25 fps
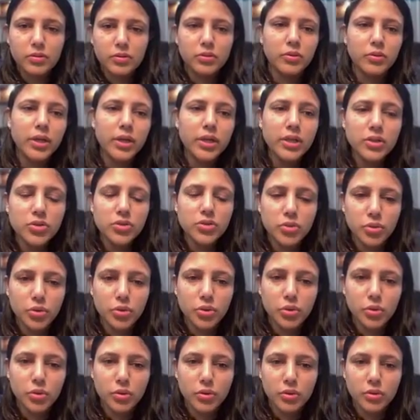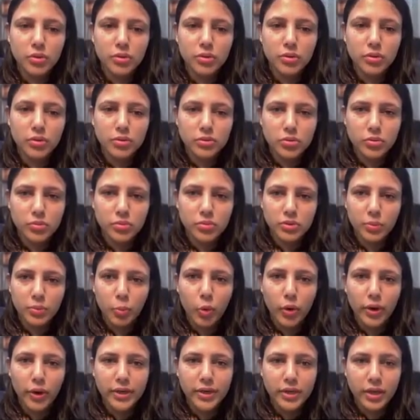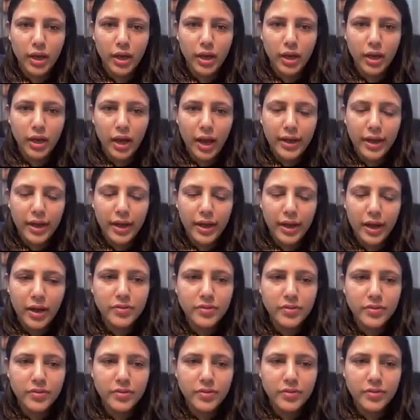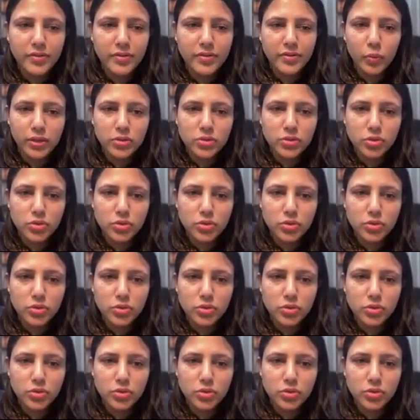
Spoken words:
Okay, so the point I have is 1, 1.